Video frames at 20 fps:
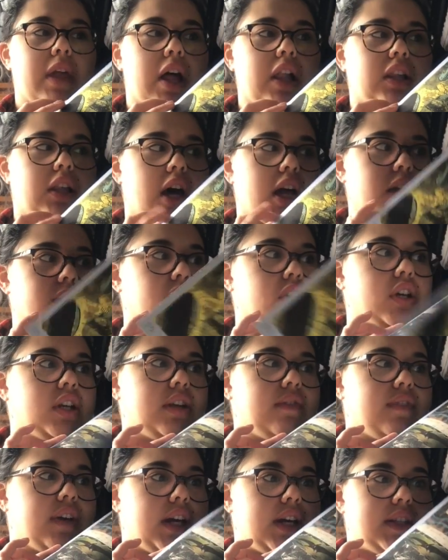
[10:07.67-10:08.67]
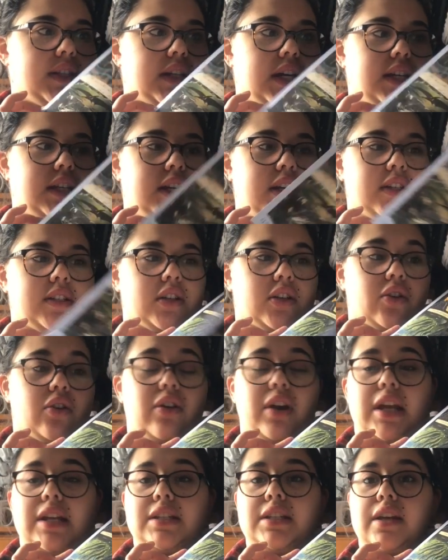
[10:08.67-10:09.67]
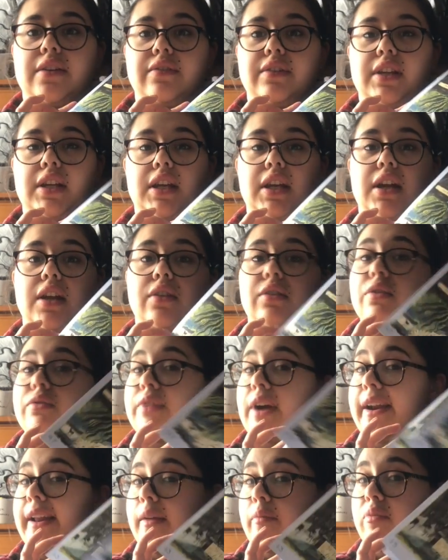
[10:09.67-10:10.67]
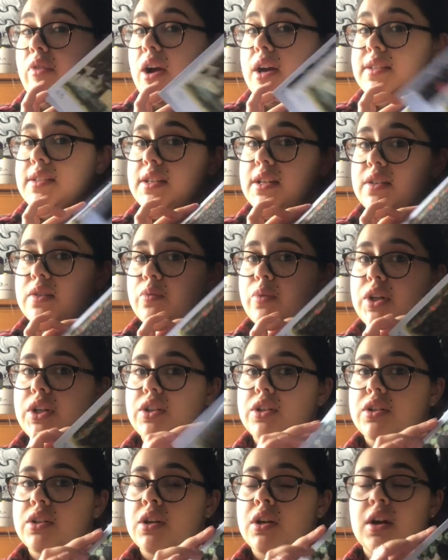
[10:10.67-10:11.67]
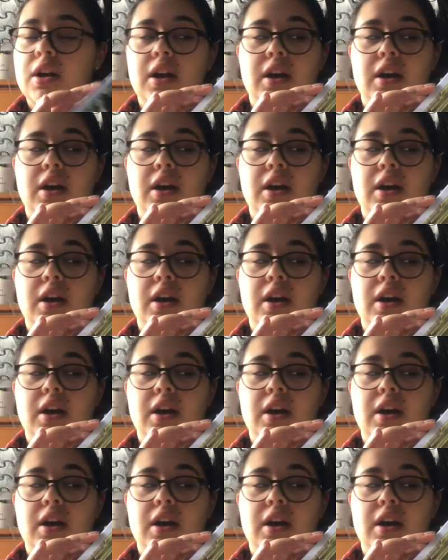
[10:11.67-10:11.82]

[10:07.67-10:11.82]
a lot of good advice and ideas on creativity in the writing process, which